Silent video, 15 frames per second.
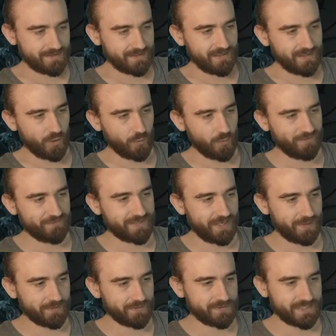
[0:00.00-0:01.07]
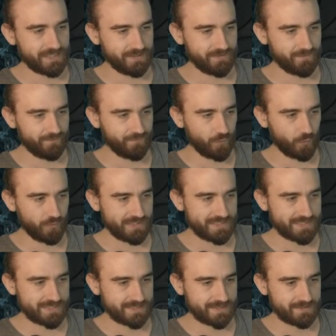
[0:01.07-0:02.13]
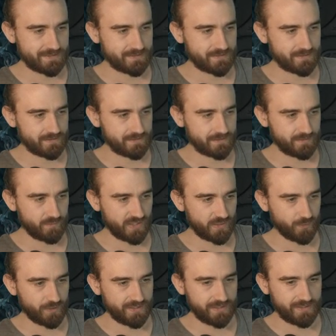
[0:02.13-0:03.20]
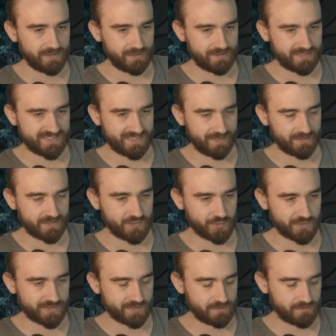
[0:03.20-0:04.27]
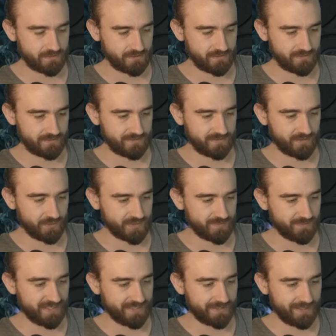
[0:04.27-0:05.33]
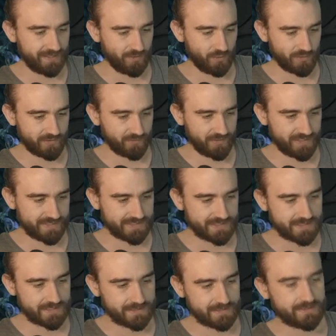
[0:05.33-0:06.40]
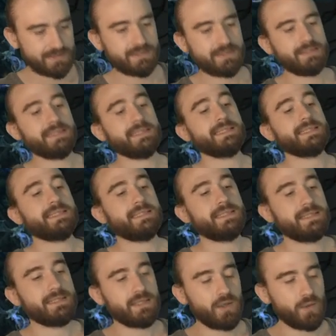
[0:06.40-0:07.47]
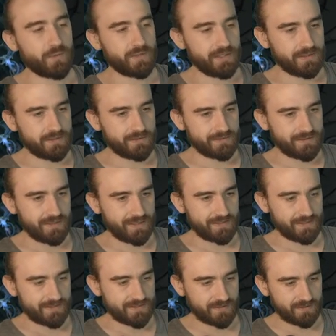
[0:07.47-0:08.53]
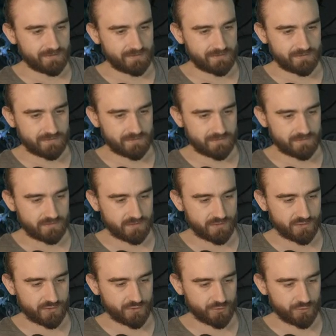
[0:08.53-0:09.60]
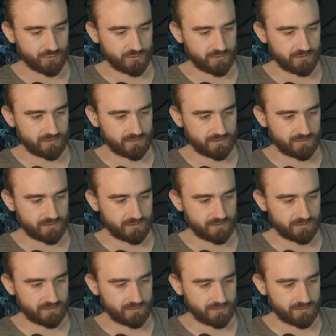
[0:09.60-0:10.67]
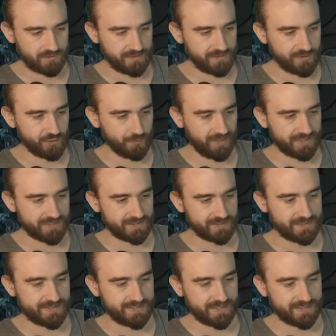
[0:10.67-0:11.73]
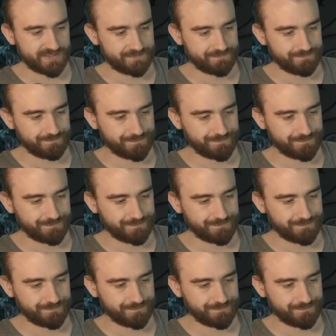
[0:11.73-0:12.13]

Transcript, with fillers: Ralph down, okay. Forest. Went with the, uh, the standard choice there. Not to make any alterations. Okay, and then he's done. Sure. Incubation station.